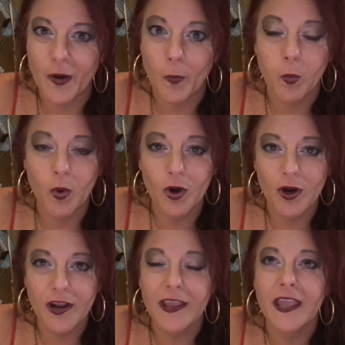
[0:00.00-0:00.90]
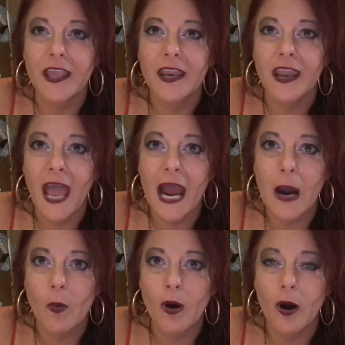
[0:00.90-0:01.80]
work in
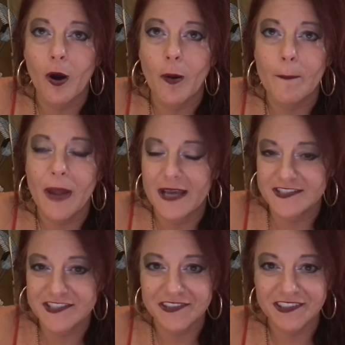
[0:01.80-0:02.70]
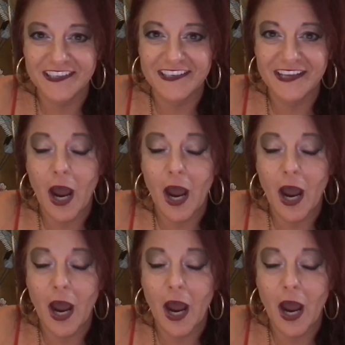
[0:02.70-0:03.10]
our masculine,